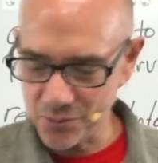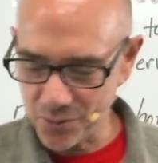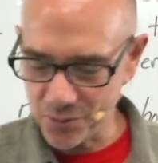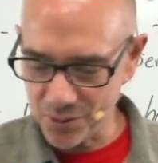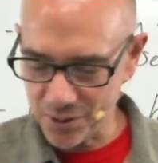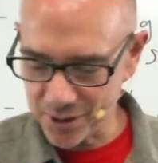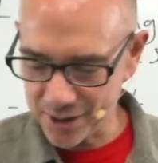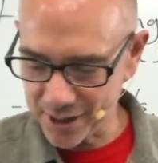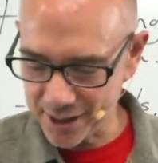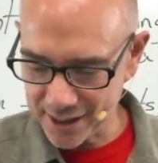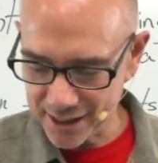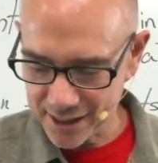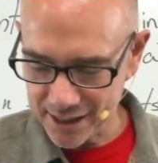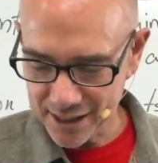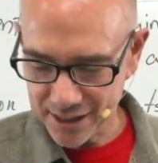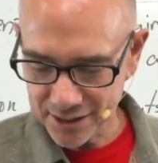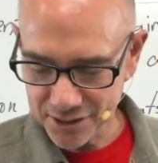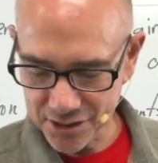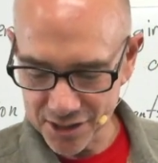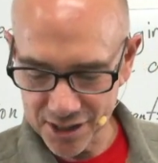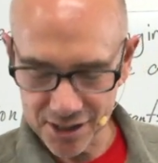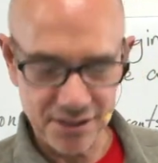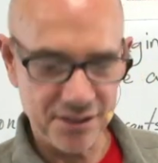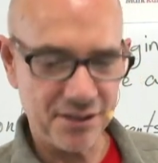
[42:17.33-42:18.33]
worry.
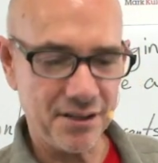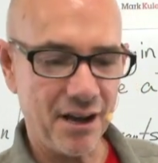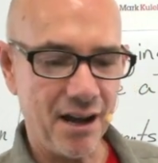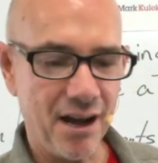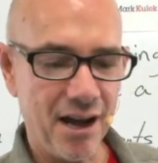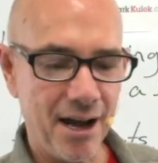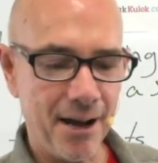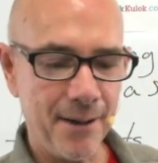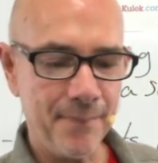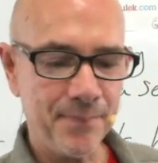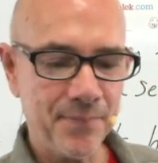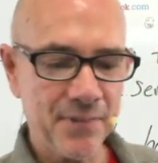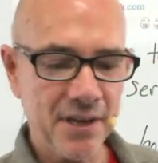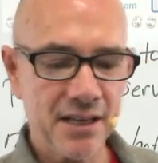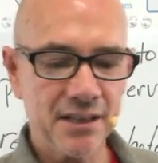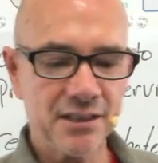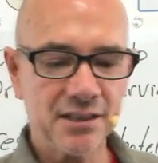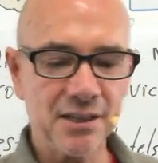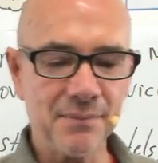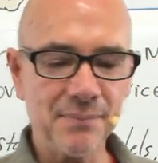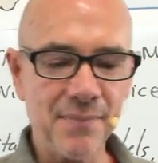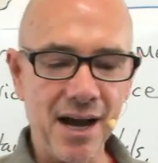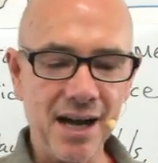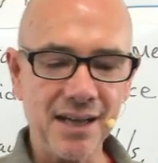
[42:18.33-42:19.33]
Just um,
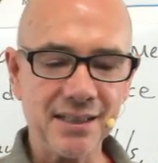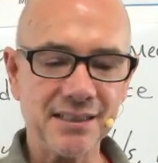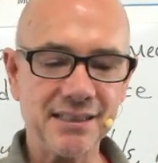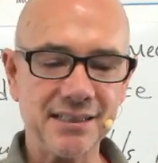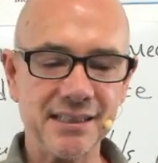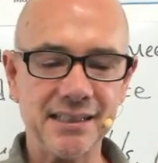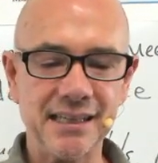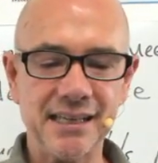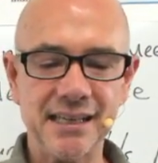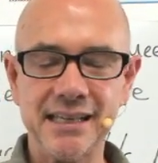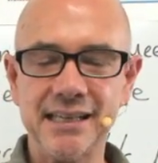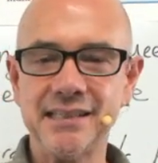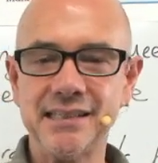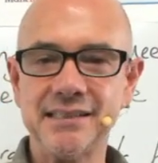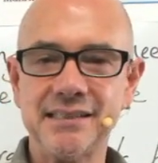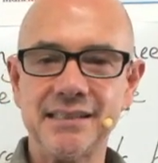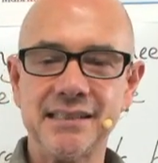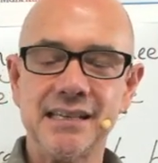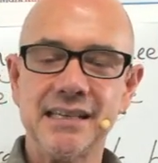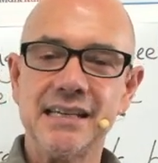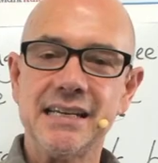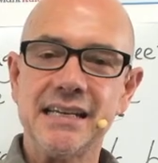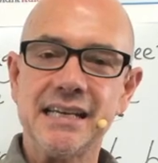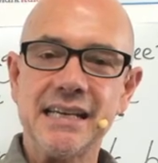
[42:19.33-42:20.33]
Tomas, his
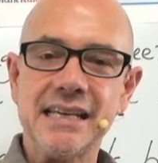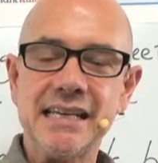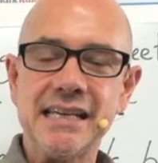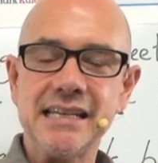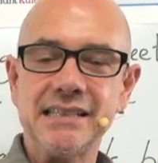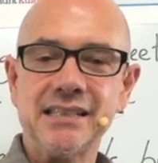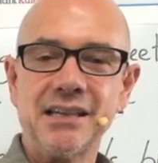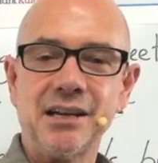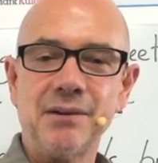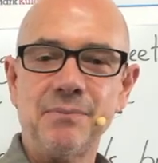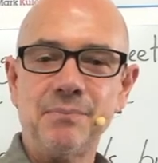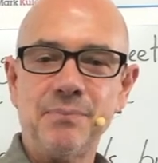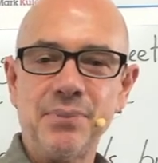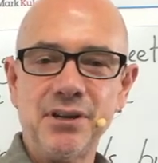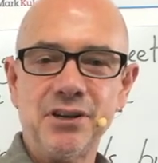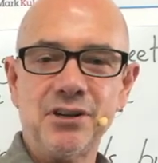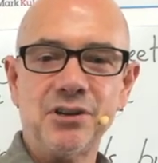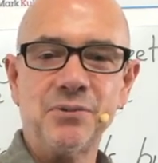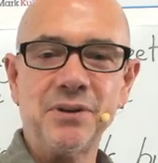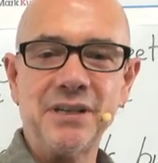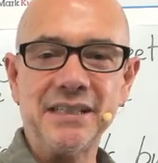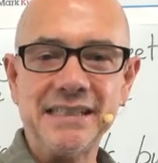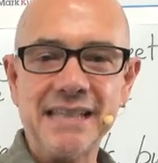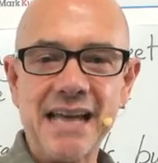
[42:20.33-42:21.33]
his computer
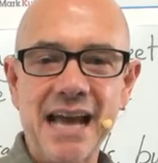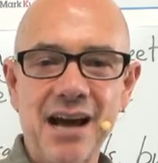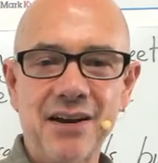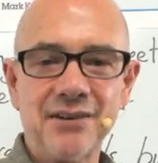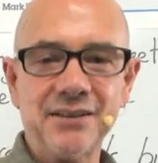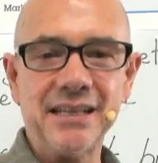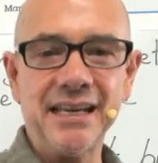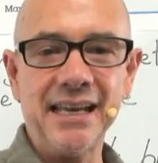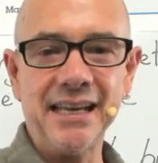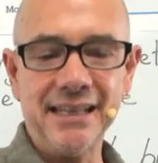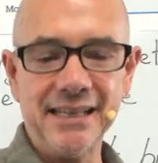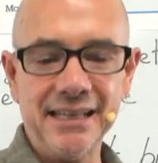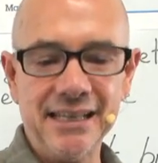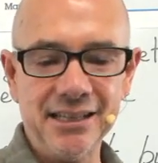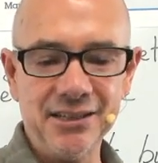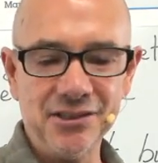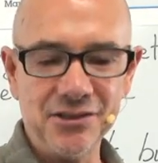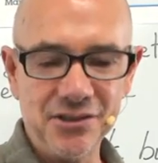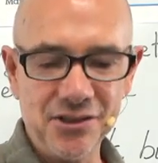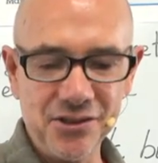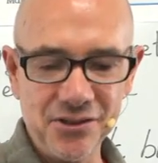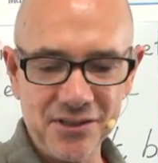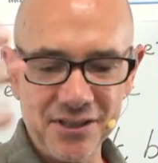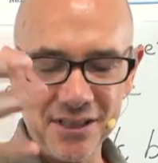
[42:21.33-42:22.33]
went down and
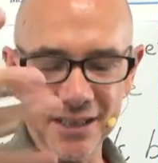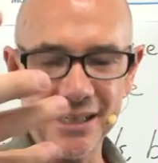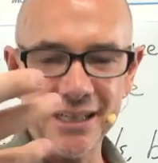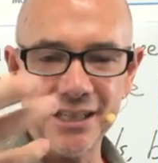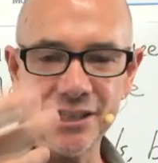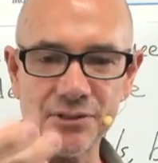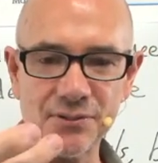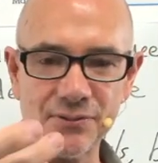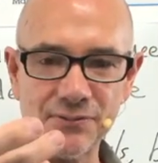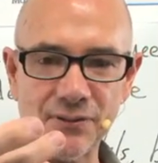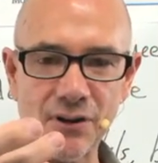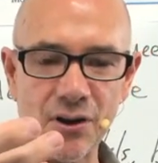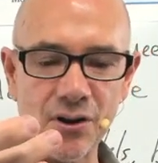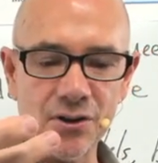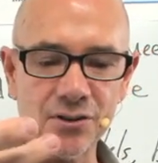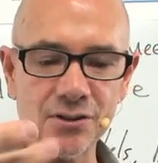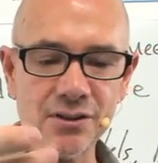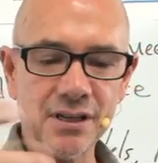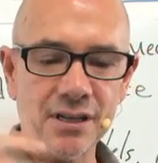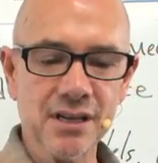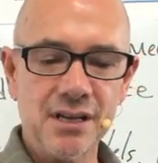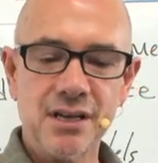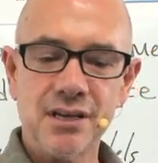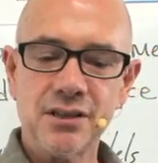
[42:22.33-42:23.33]
he's using his phone.
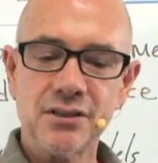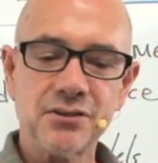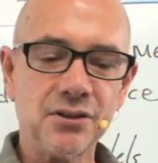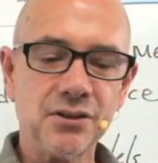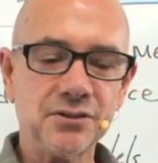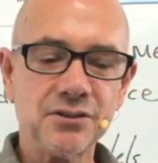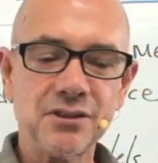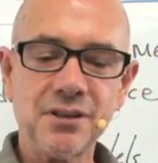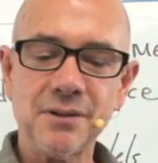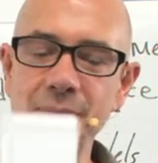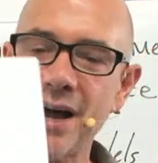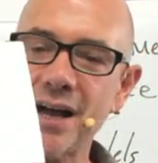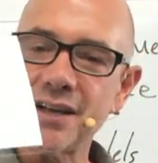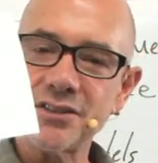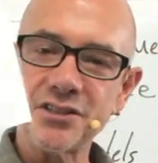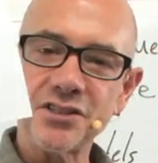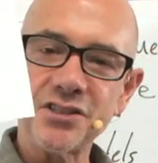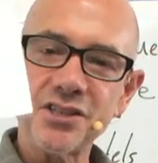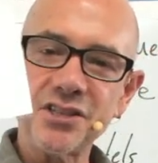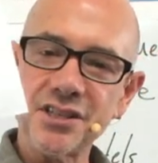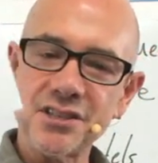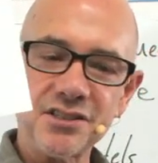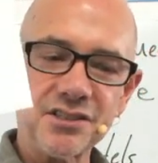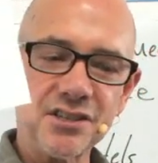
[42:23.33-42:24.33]
So Tomas,
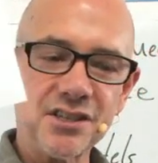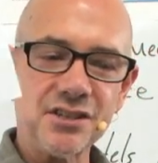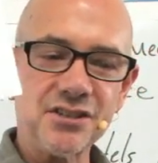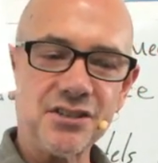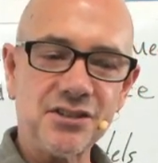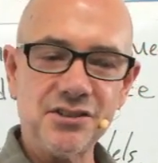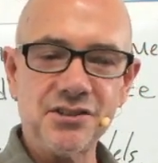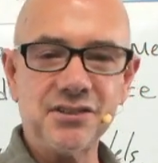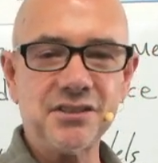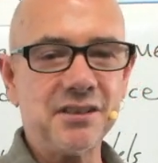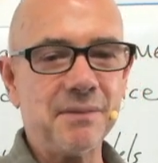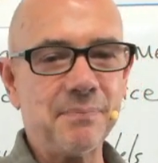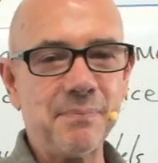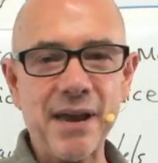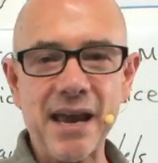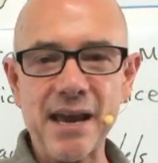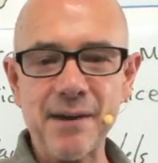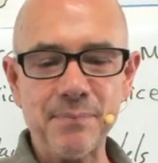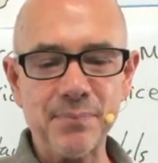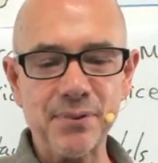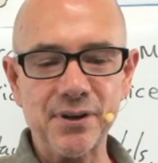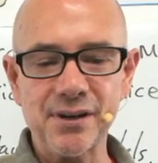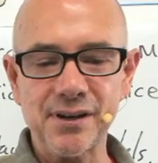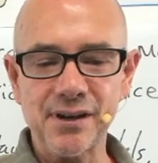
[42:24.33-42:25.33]
just just use the
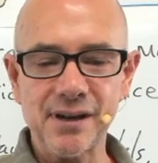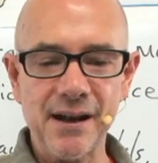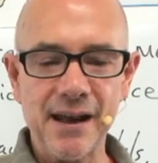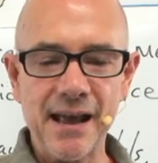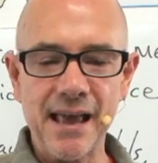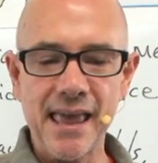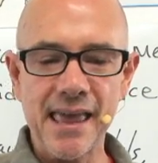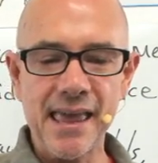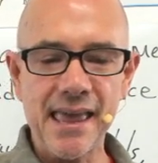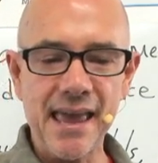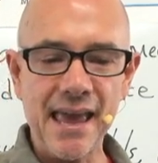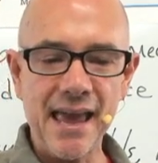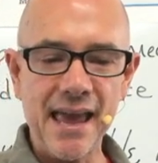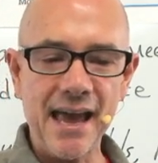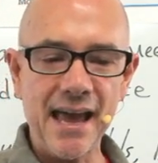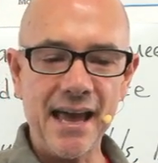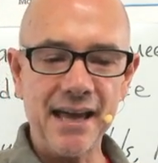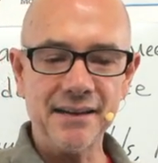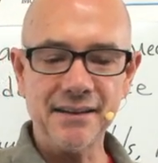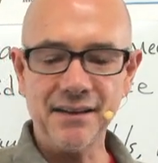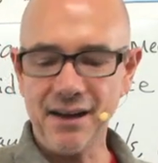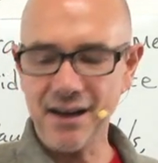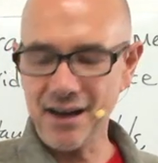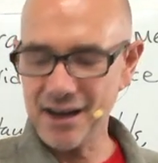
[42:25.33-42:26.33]
paper
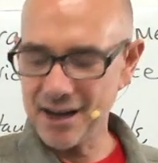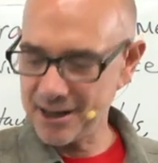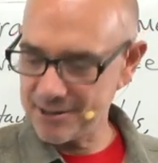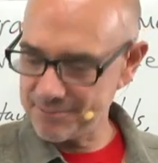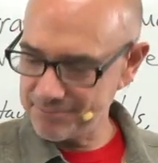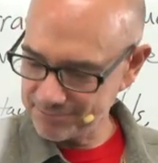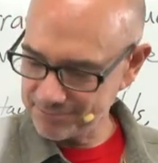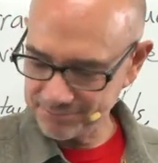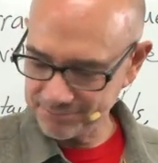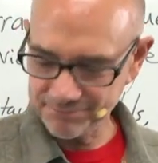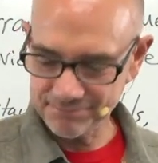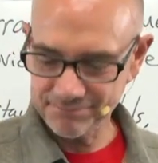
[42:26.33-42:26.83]
and um,